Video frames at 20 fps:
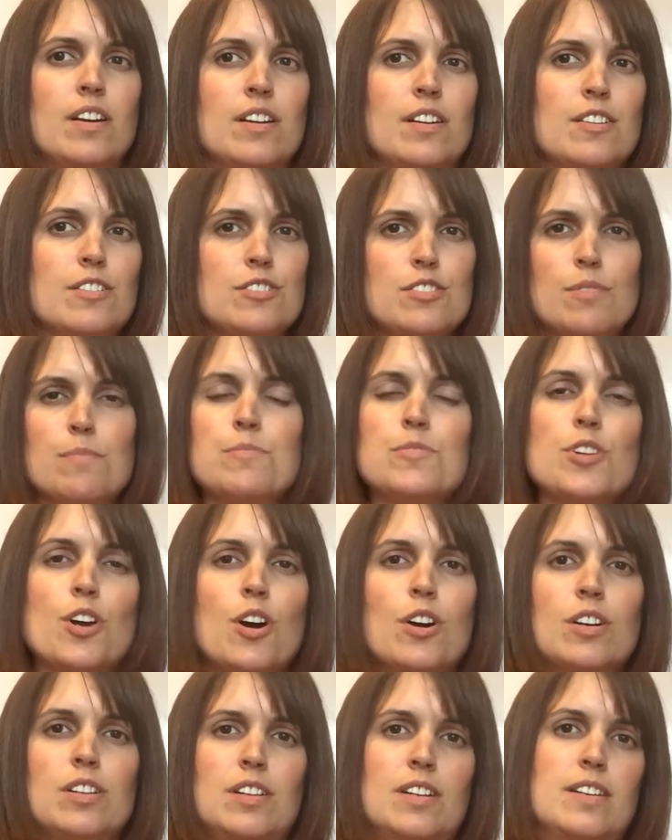some
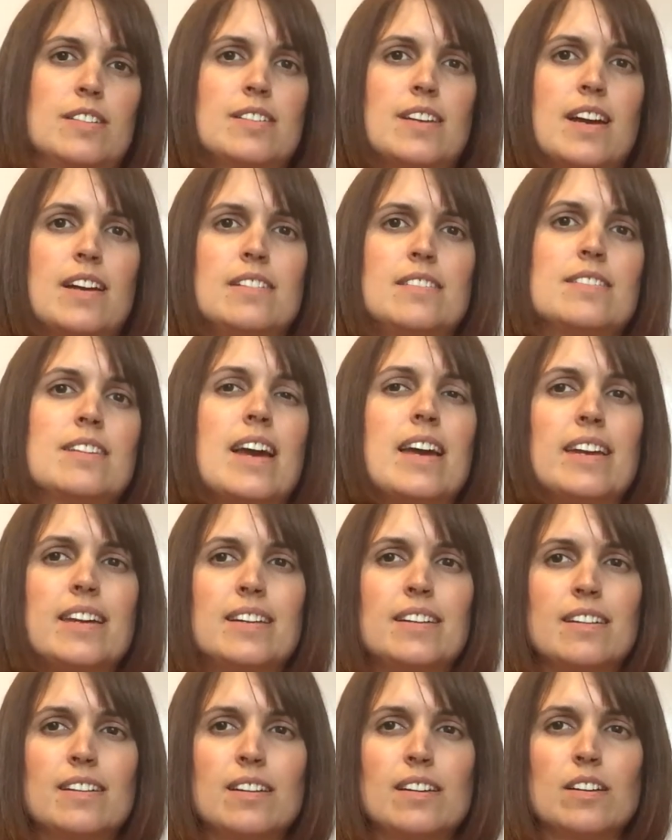chocolate and I
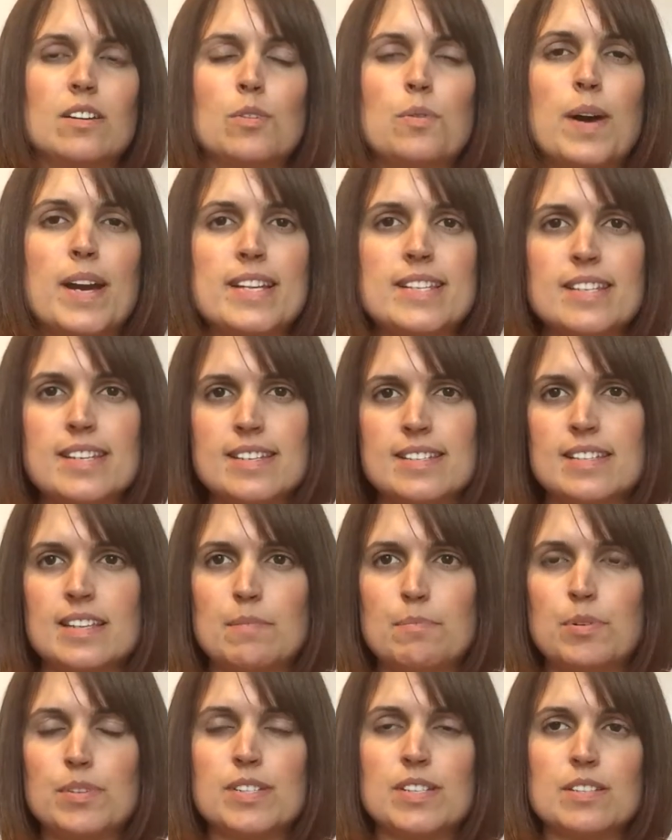can quite
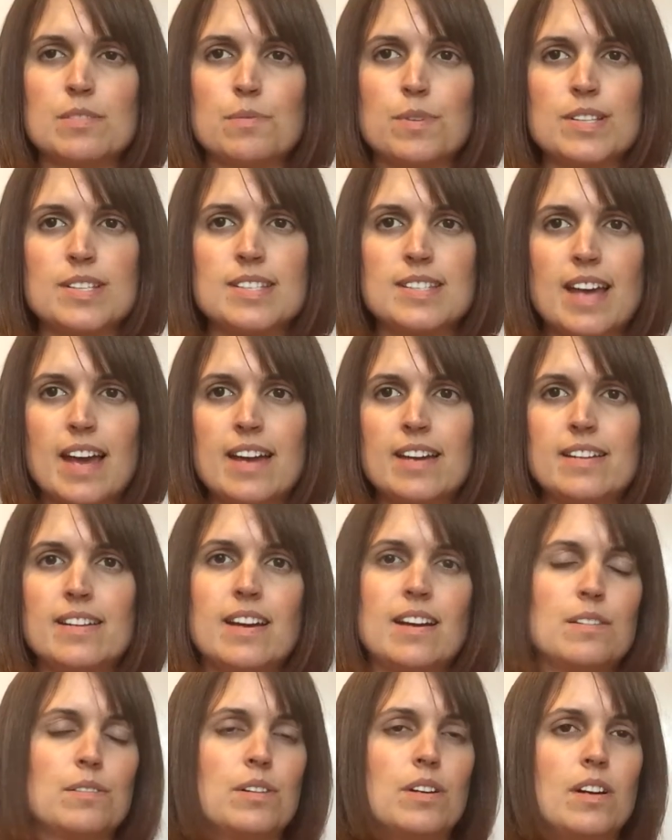easily put it to one side
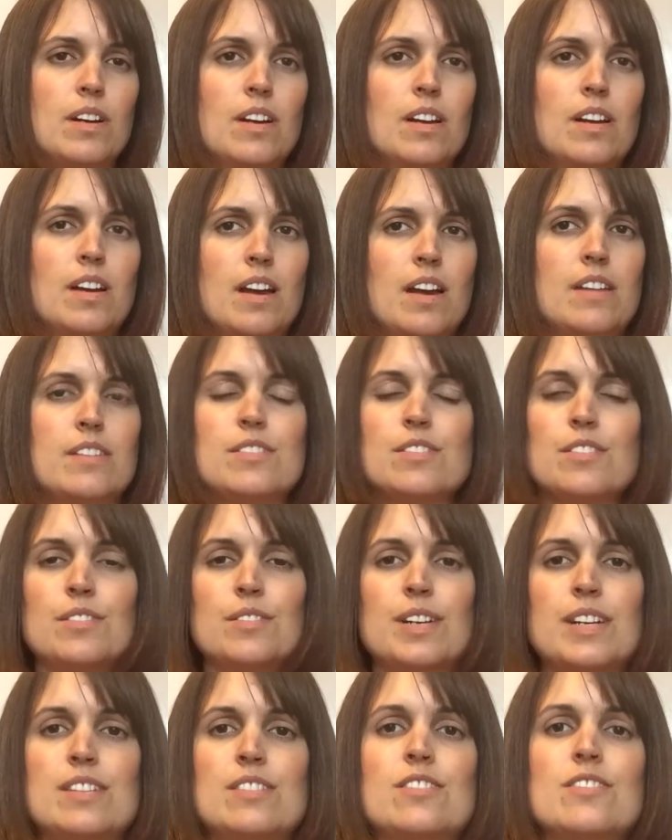now. So
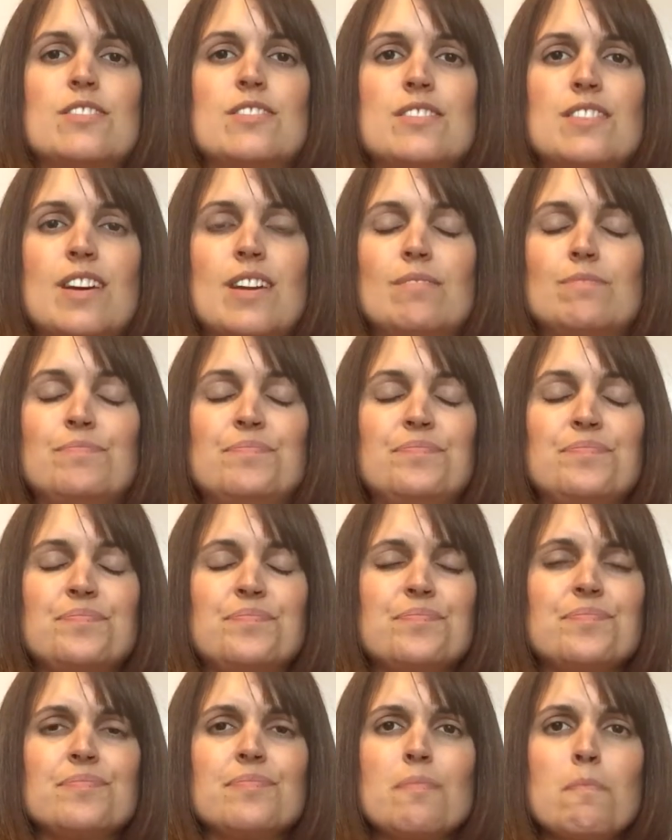it just
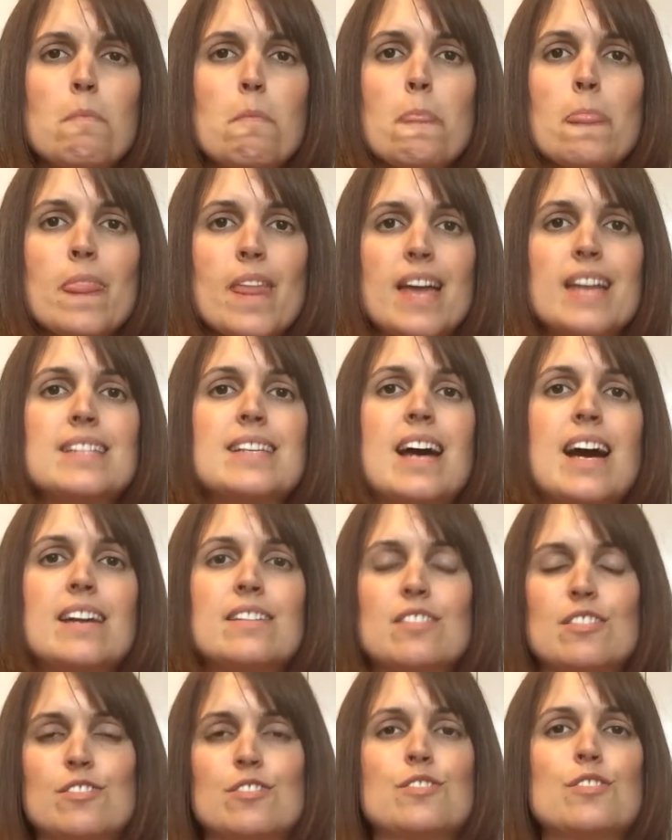it's
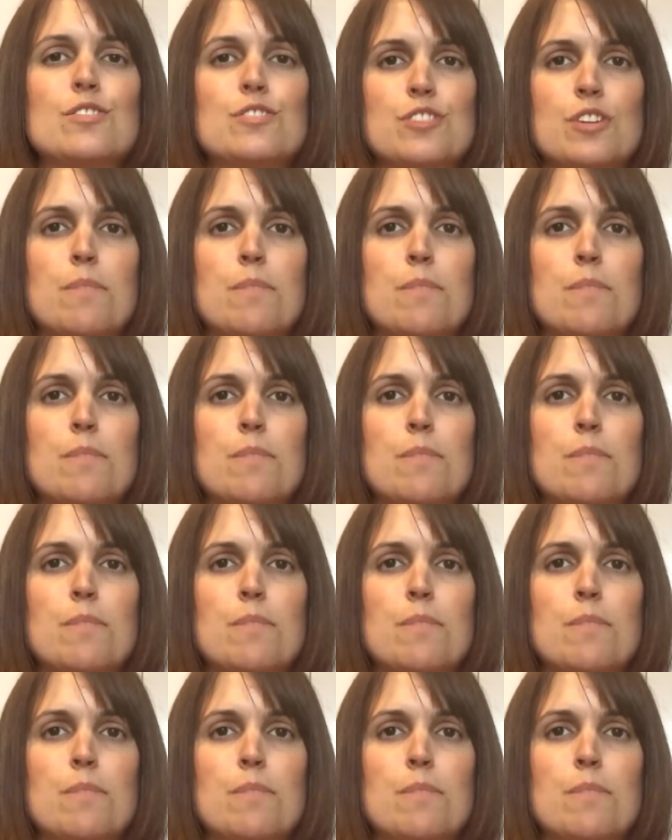had such a